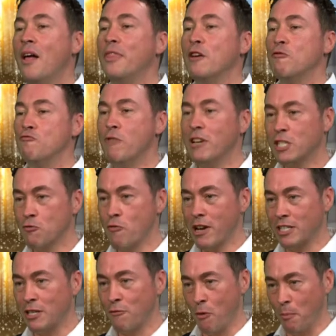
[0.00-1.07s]
They're
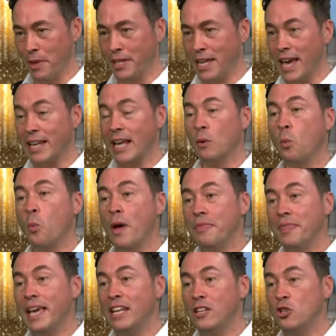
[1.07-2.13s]
resurrected from the dead. And
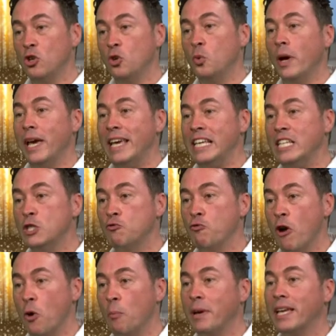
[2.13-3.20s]
when they do,
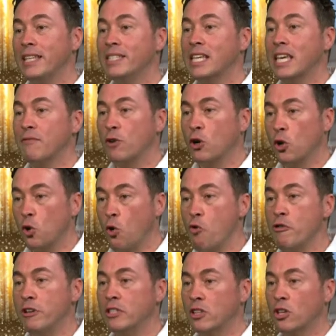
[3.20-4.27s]
Israel begin to give
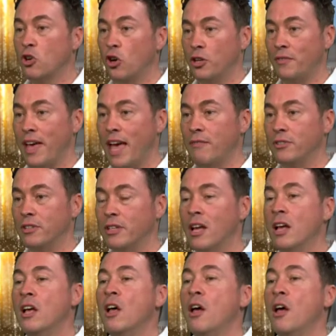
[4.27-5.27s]
glory to the God of heaven,